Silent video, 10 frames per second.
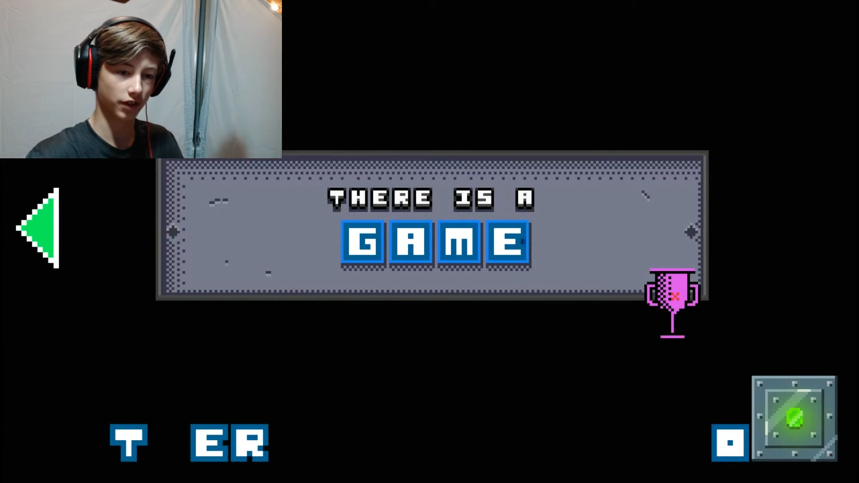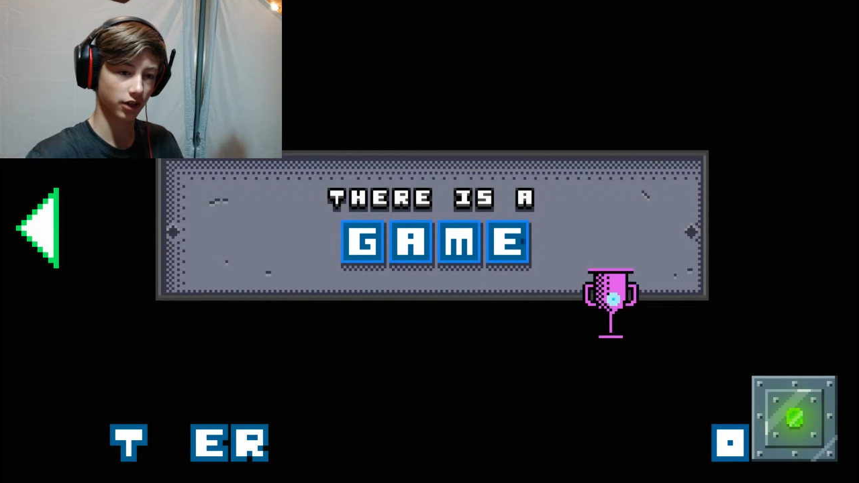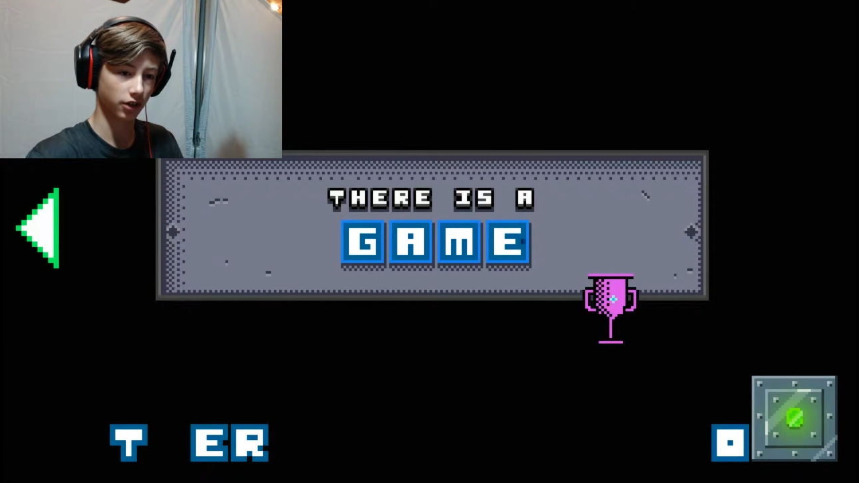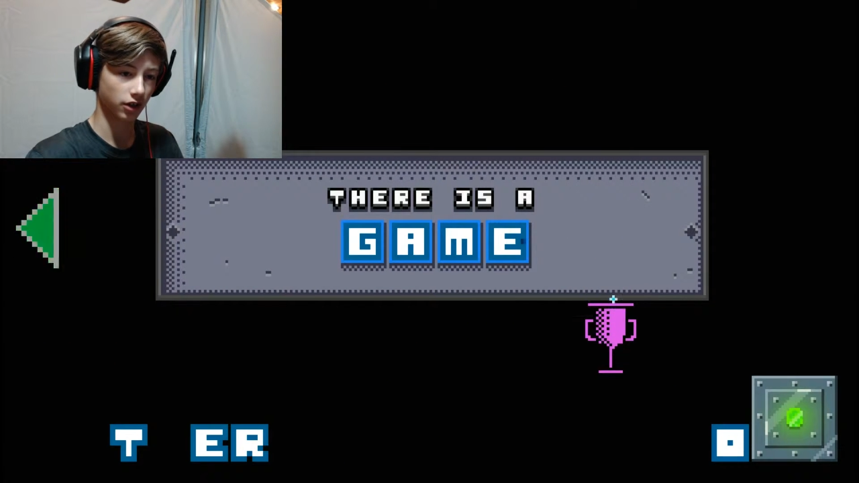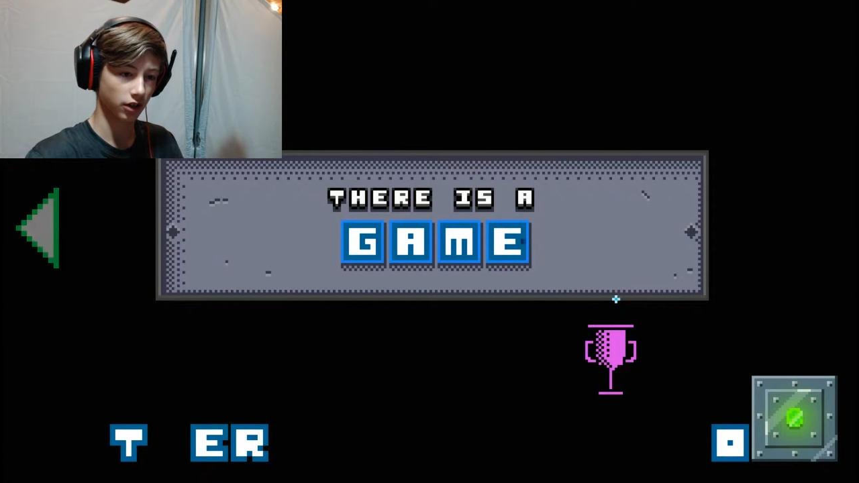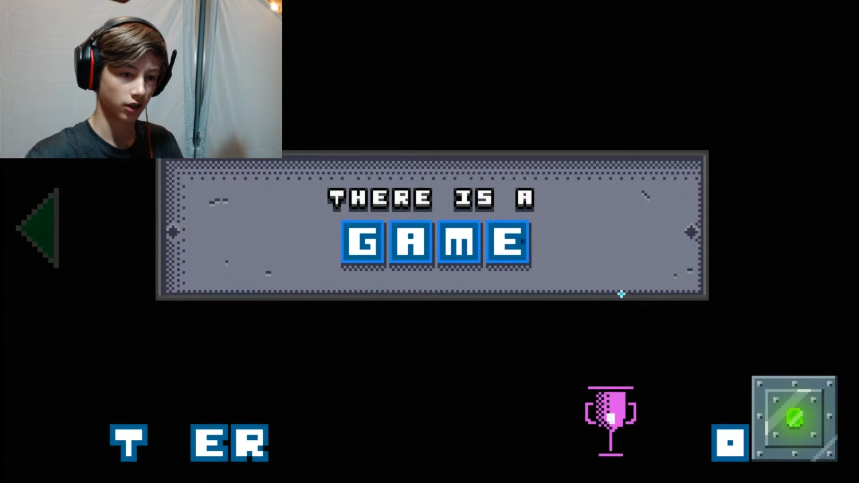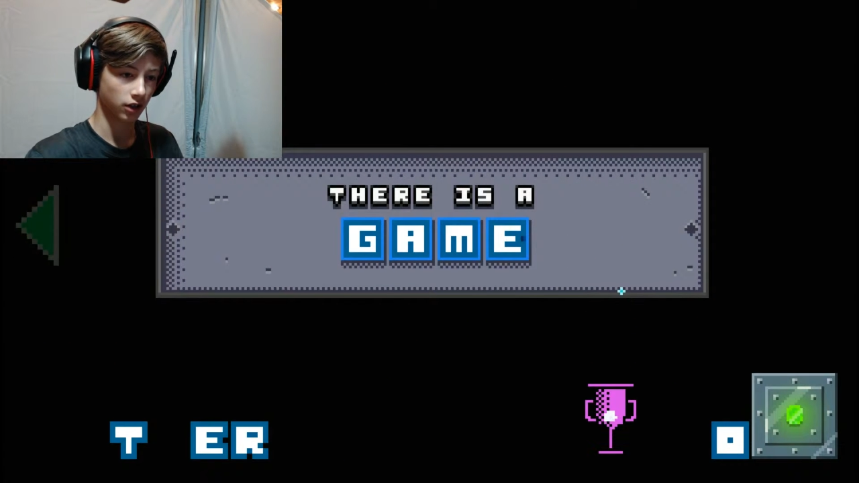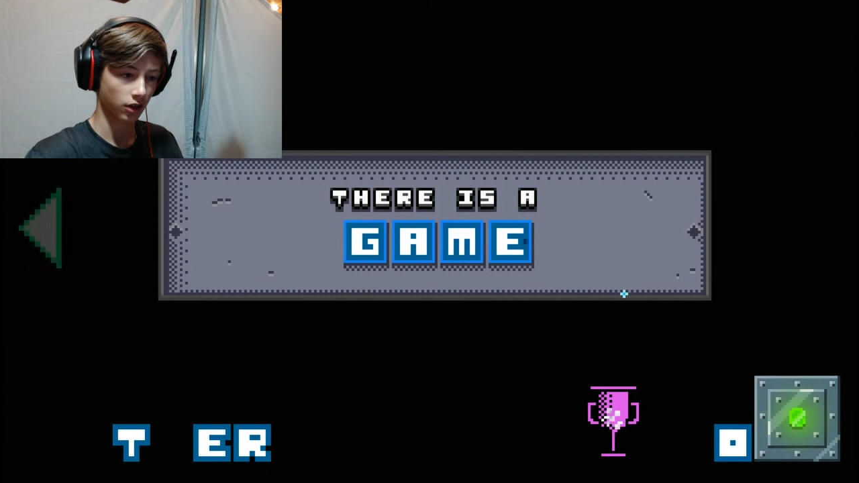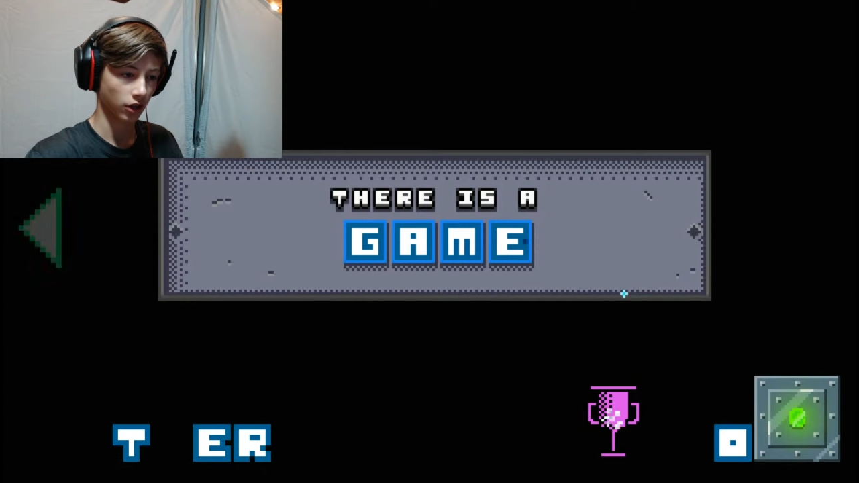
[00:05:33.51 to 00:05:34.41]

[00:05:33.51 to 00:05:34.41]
Okay, he said